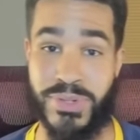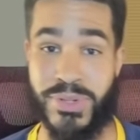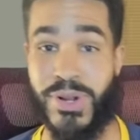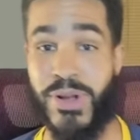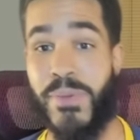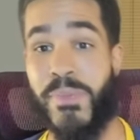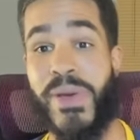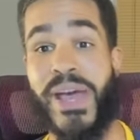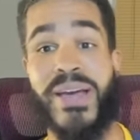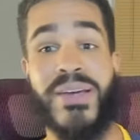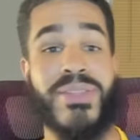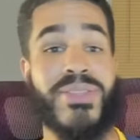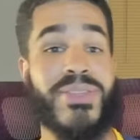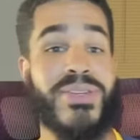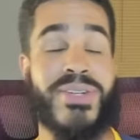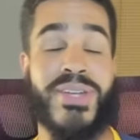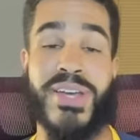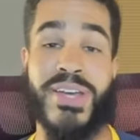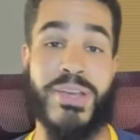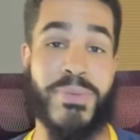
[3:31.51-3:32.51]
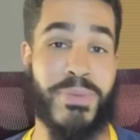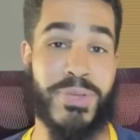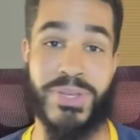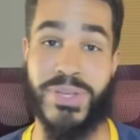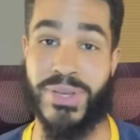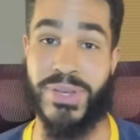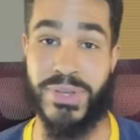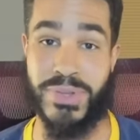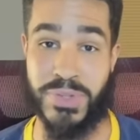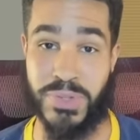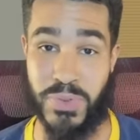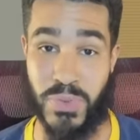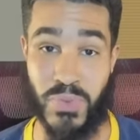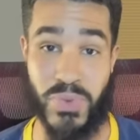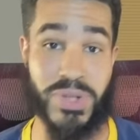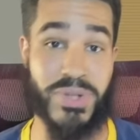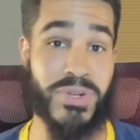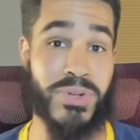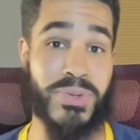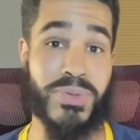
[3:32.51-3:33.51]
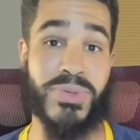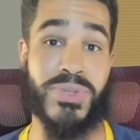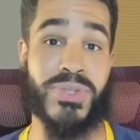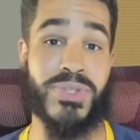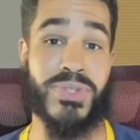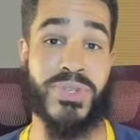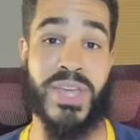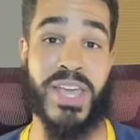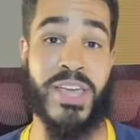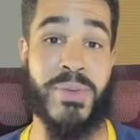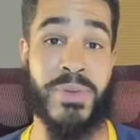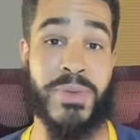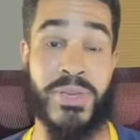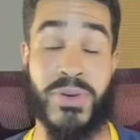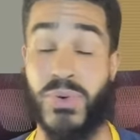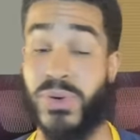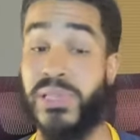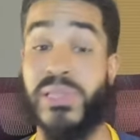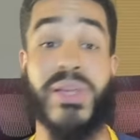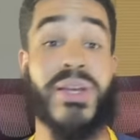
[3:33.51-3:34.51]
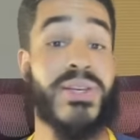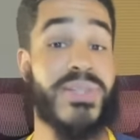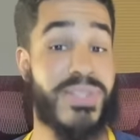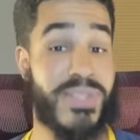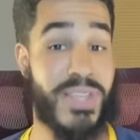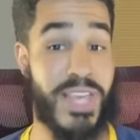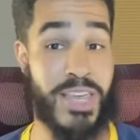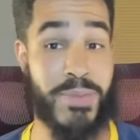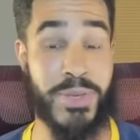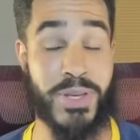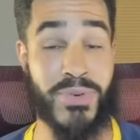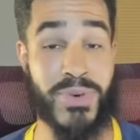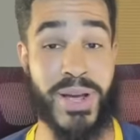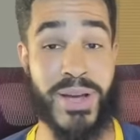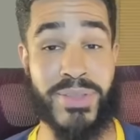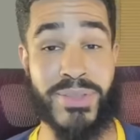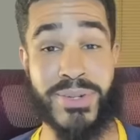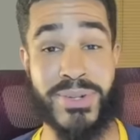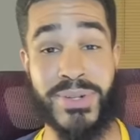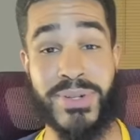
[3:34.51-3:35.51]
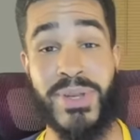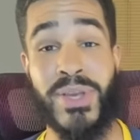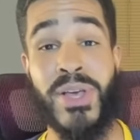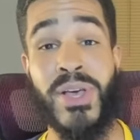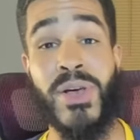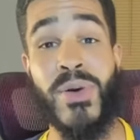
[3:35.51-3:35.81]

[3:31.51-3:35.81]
you know, back in the day because Windows gaming, or Linux gaming rather,